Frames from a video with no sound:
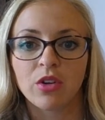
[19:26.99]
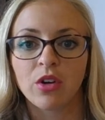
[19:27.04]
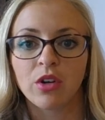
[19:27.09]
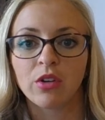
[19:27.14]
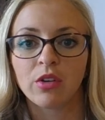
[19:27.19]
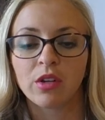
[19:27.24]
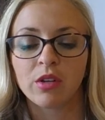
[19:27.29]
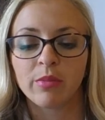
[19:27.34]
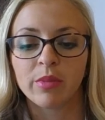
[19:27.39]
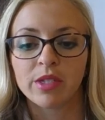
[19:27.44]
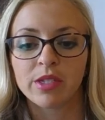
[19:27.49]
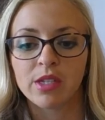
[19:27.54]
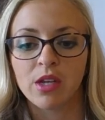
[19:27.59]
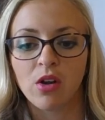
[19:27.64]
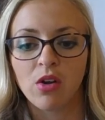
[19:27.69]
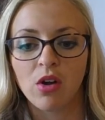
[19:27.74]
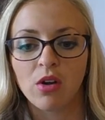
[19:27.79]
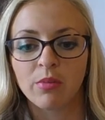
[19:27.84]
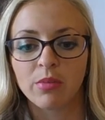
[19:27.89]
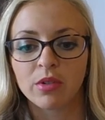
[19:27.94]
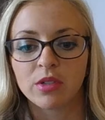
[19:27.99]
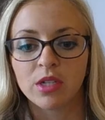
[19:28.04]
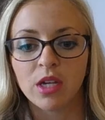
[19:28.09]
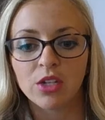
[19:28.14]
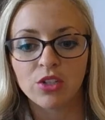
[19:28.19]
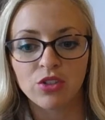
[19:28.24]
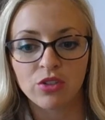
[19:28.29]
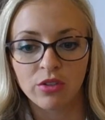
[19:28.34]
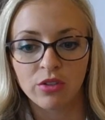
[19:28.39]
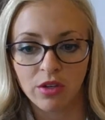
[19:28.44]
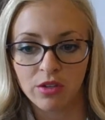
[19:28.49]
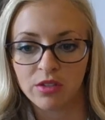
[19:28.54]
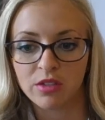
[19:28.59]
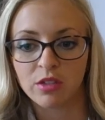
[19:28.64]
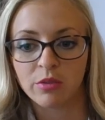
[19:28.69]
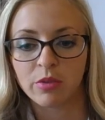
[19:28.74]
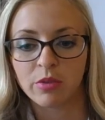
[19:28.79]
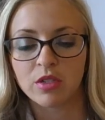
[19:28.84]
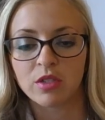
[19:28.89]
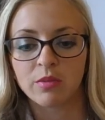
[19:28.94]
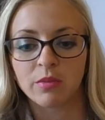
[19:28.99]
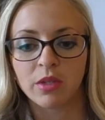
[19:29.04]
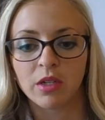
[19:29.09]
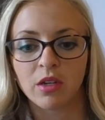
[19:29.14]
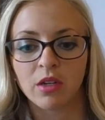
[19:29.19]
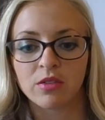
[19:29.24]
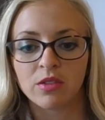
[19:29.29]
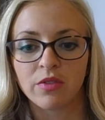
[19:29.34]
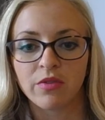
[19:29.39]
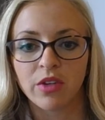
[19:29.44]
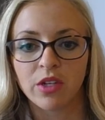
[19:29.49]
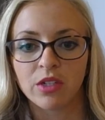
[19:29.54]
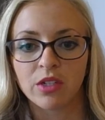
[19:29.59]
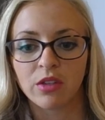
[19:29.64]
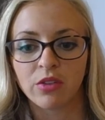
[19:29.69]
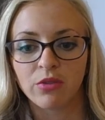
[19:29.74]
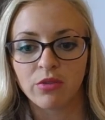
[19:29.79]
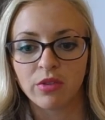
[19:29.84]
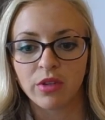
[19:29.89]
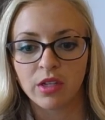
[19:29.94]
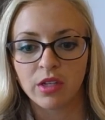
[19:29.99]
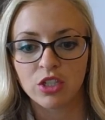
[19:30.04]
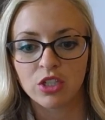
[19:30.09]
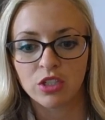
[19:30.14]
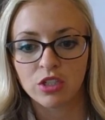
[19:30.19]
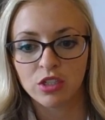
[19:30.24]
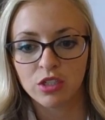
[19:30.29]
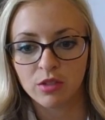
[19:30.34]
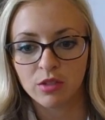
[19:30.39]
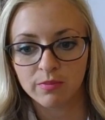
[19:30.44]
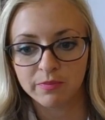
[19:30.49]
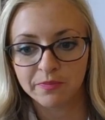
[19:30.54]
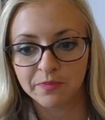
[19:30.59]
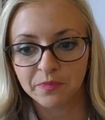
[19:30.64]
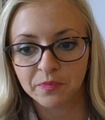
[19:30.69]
Are you going to miss out on potential customers because of ending the relationship?